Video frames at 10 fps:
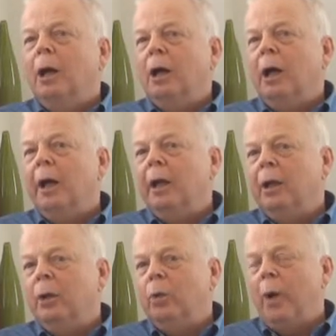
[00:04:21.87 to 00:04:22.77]

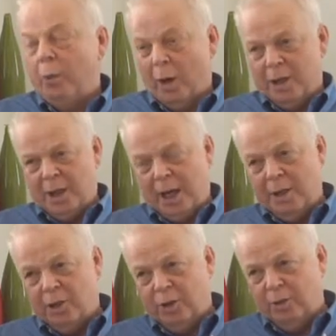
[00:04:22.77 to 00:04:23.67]
I went one
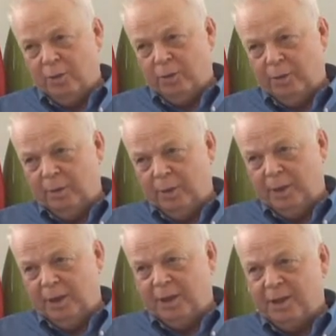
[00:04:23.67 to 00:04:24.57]
day to
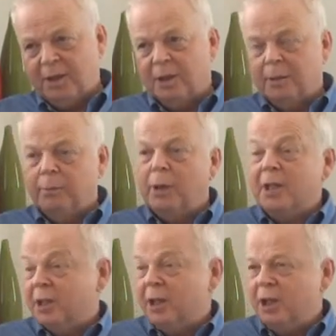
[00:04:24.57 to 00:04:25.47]
list a
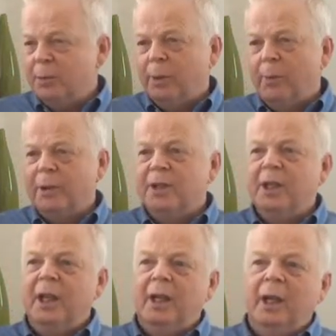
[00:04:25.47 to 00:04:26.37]
prestige
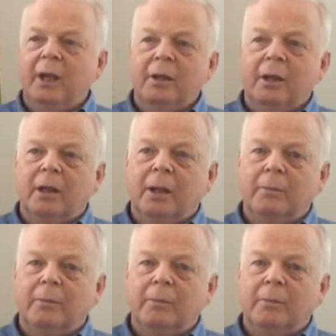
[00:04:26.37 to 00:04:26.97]
property and